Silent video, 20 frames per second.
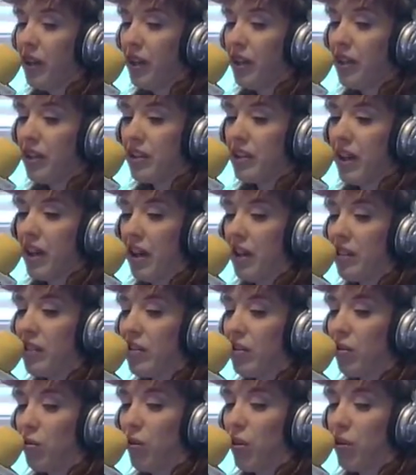And it
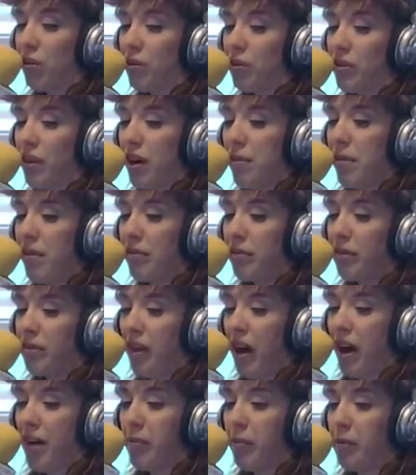says, quote, time after
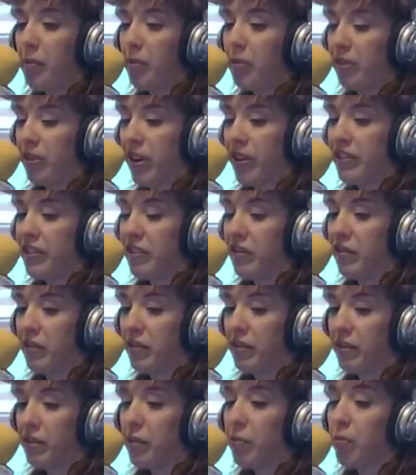time when
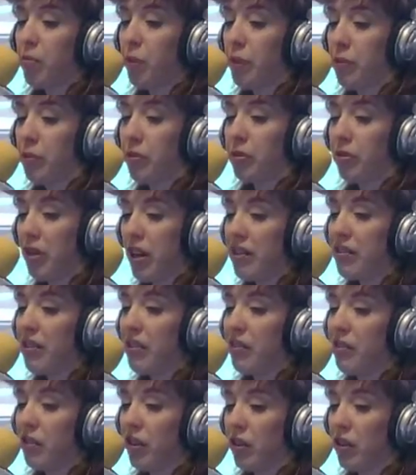
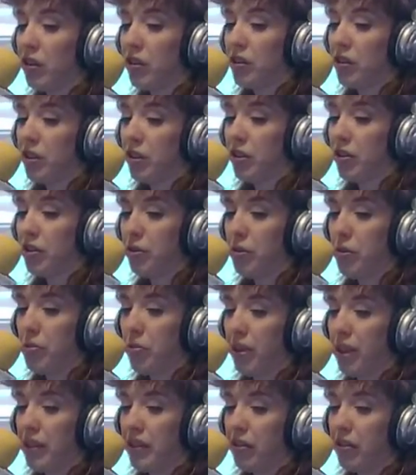progressives urged her to embrace